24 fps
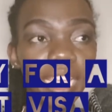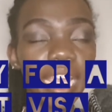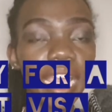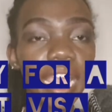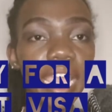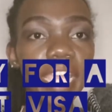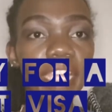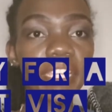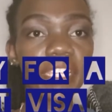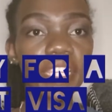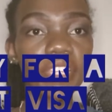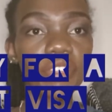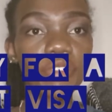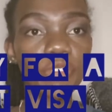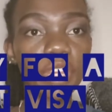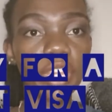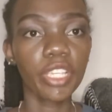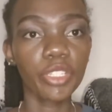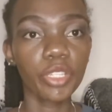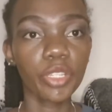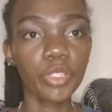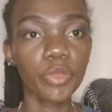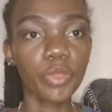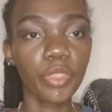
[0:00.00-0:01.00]
And in
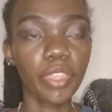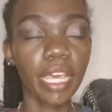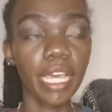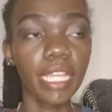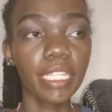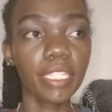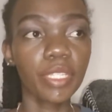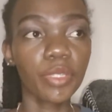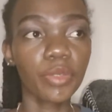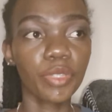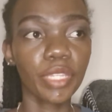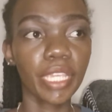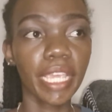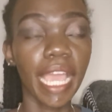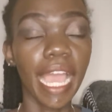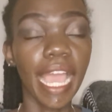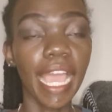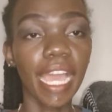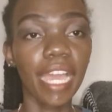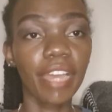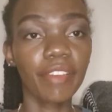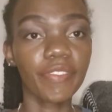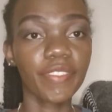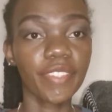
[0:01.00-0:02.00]
relation to that, today I
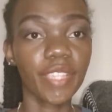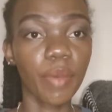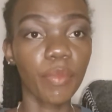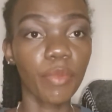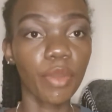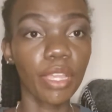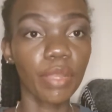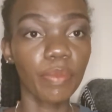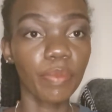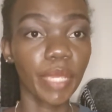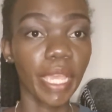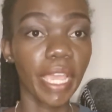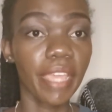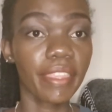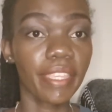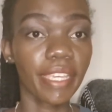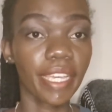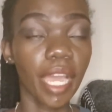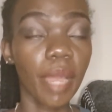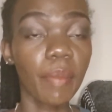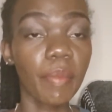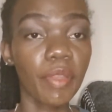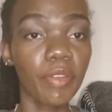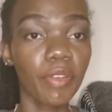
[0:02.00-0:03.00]
have someone behind the
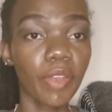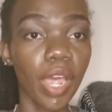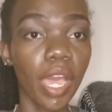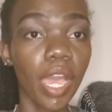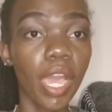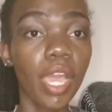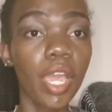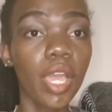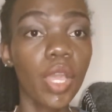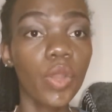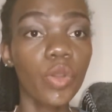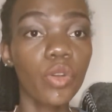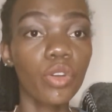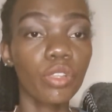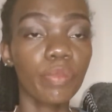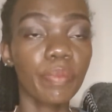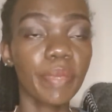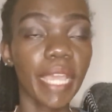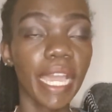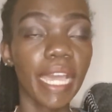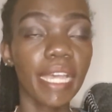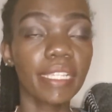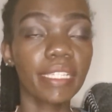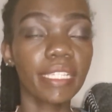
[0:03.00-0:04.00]
camera who will be
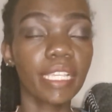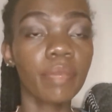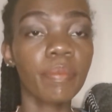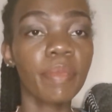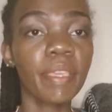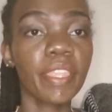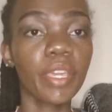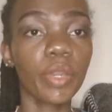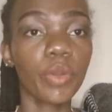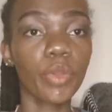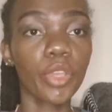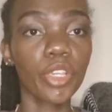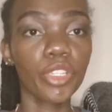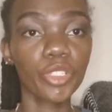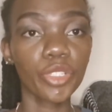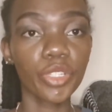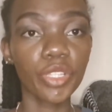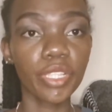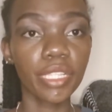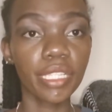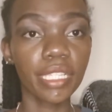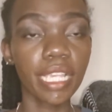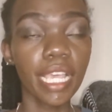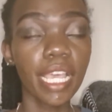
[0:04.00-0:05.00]
asking me the
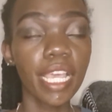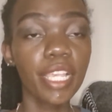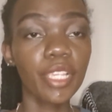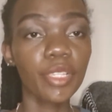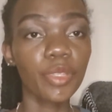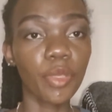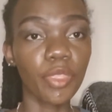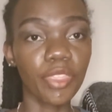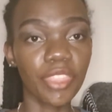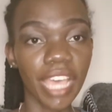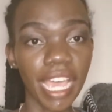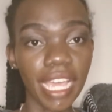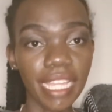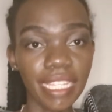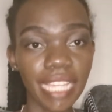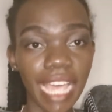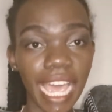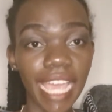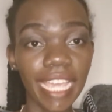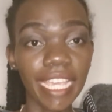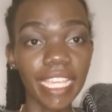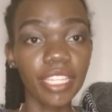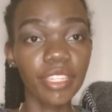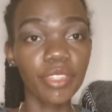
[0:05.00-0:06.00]
questions so that
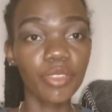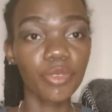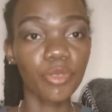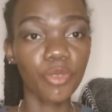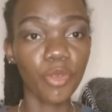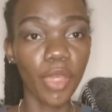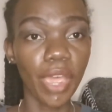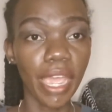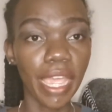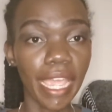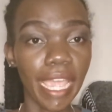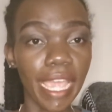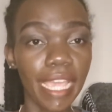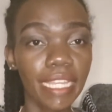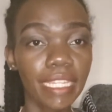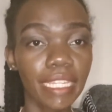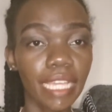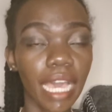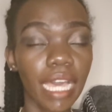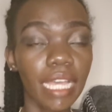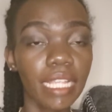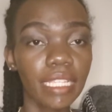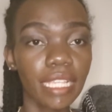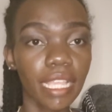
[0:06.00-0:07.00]
I can try and
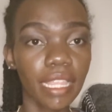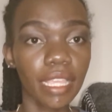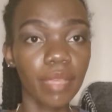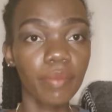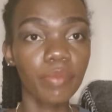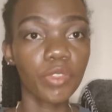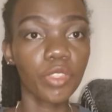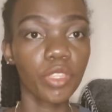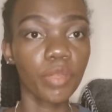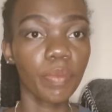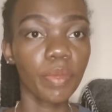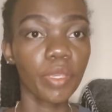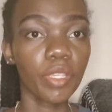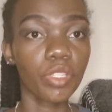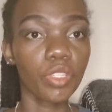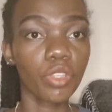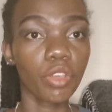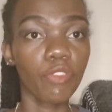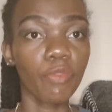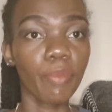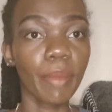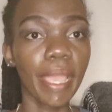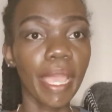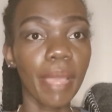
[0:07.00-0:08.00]
answer them to the best
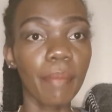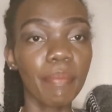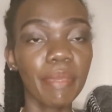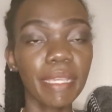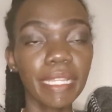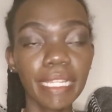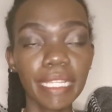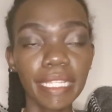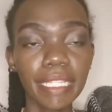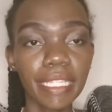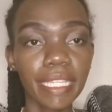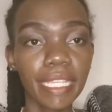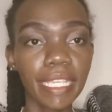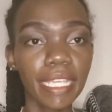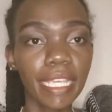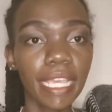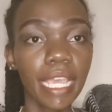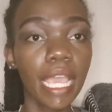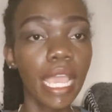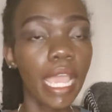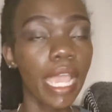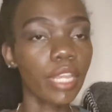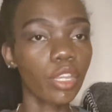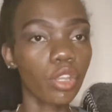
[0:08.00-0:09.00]
of my ability
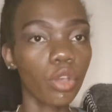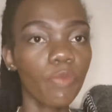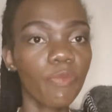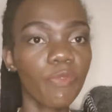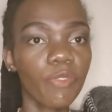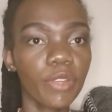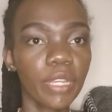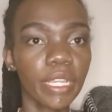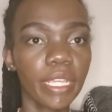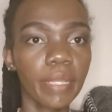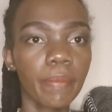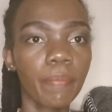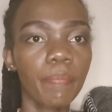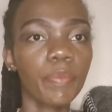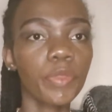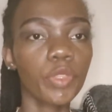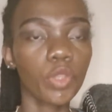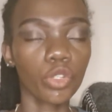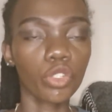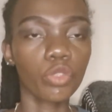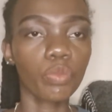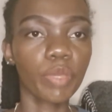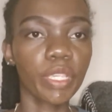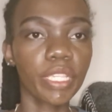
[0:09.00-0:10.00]
and hopefully
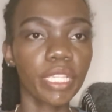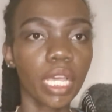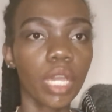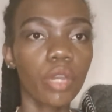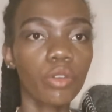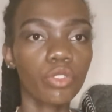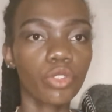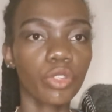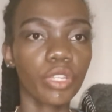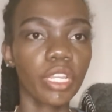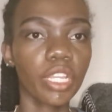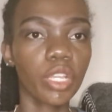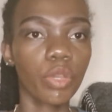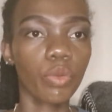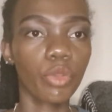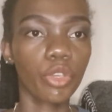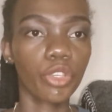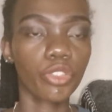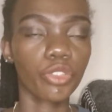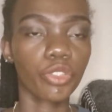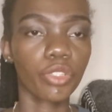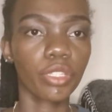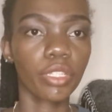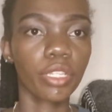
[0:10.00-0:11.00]
not miss out on any
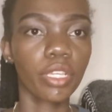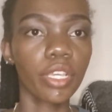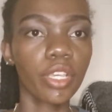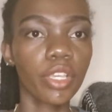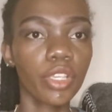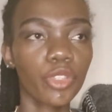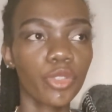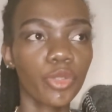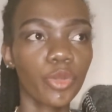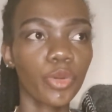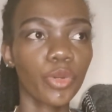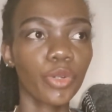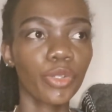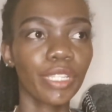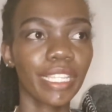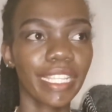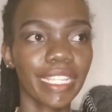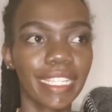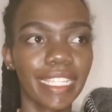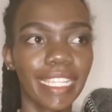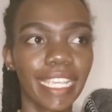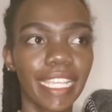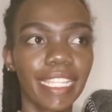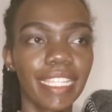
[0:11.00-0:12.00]
question. So
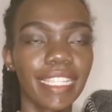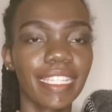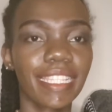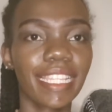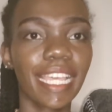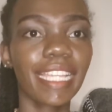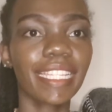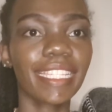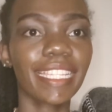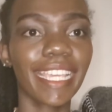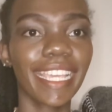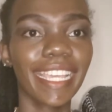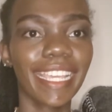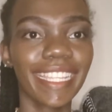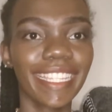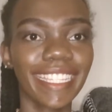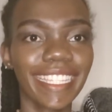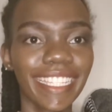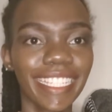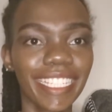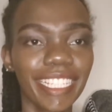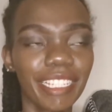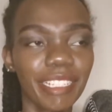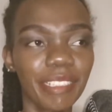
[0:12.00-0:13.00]
let's get started.
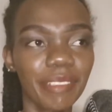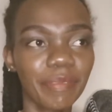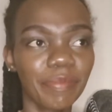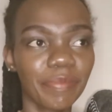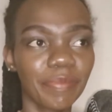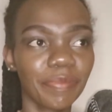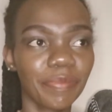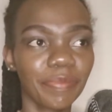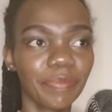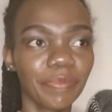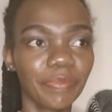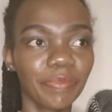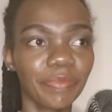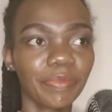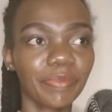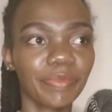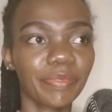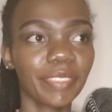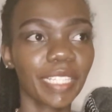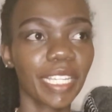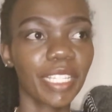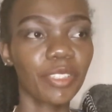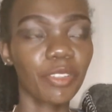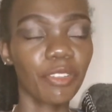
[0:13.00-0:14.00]

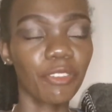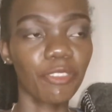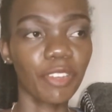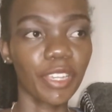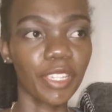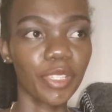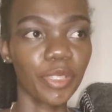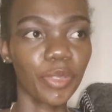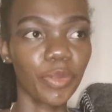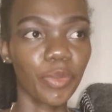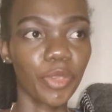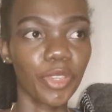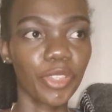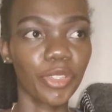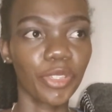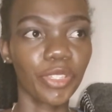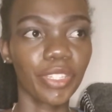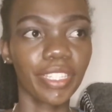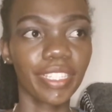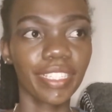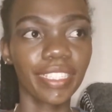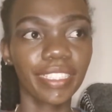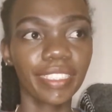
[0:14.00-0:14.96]
So first question.